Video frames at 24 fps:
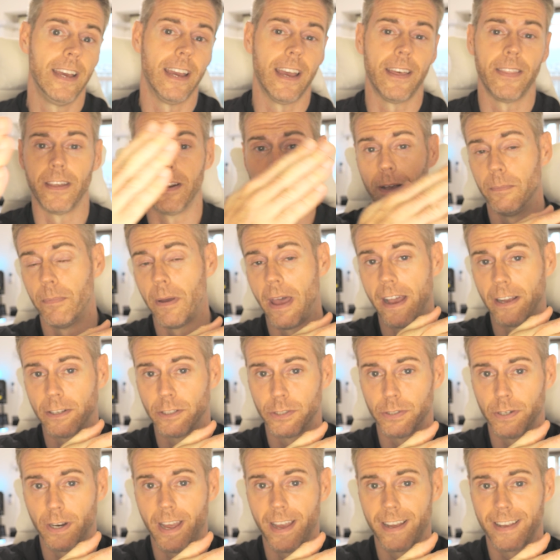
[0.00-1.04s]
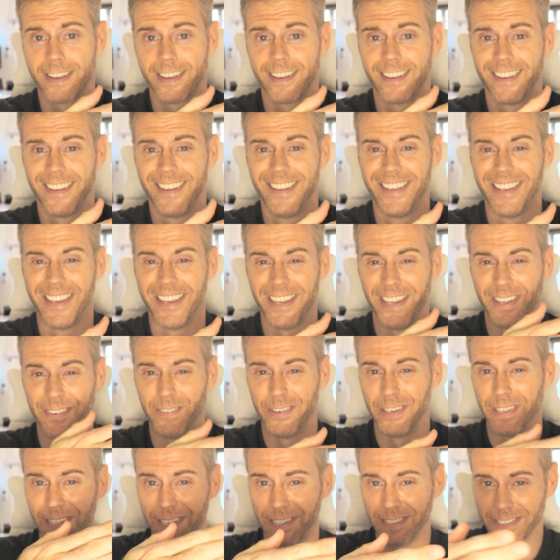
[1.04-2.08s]
and then I'll backtrack
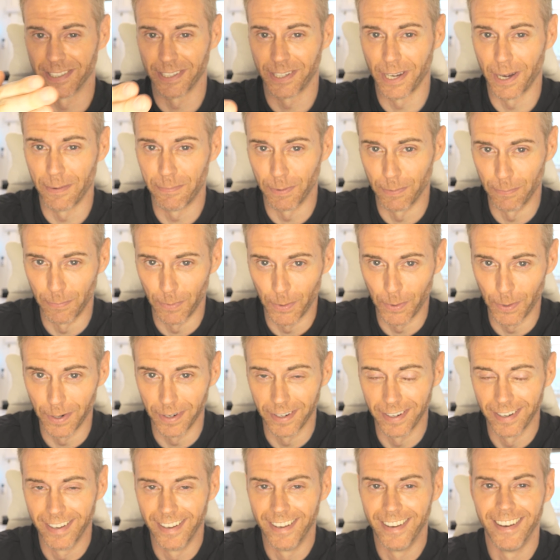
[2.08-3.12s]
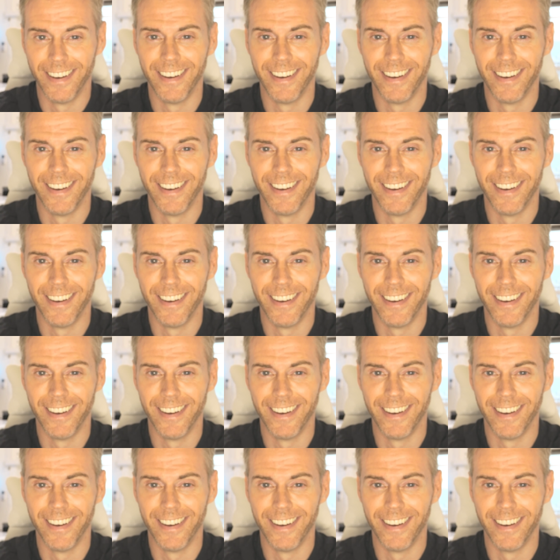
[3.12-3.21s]
and release a couple more.